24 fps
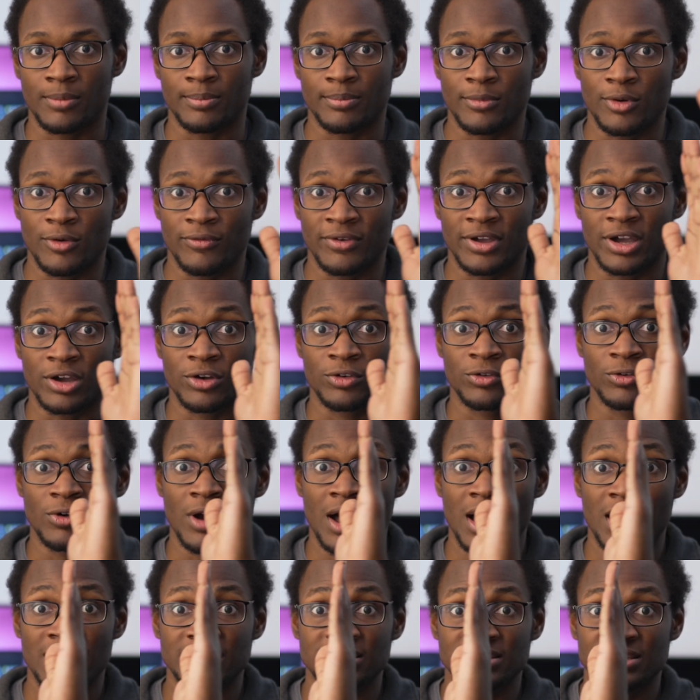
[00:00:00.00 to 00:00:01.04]
moving
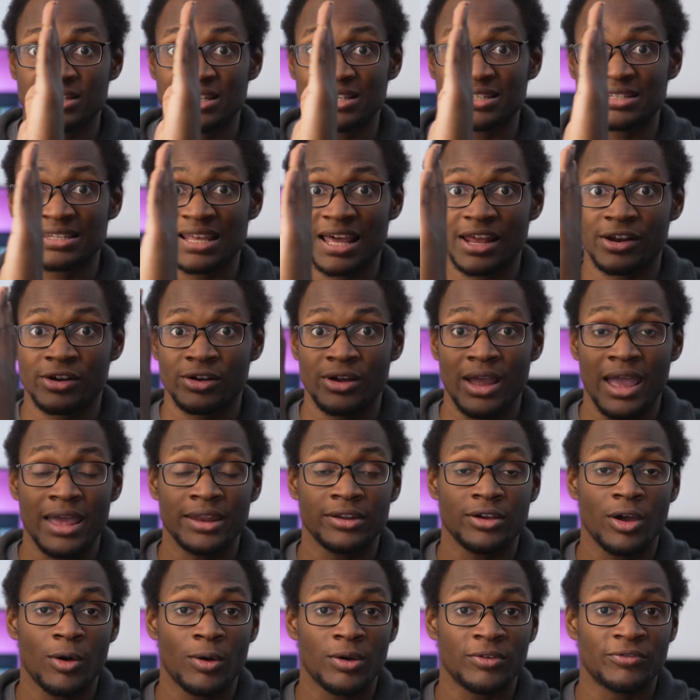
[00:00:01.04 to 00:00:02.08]
across the center
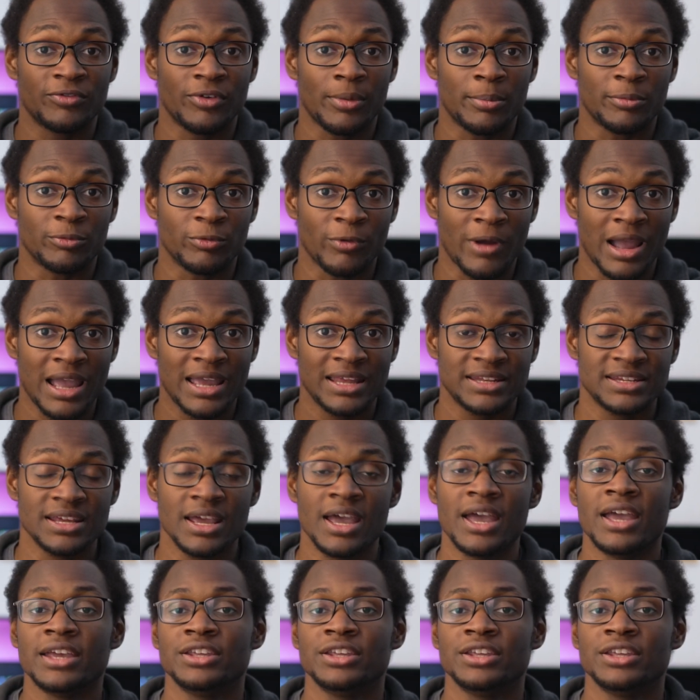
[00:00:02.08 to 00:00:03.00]
and going from right,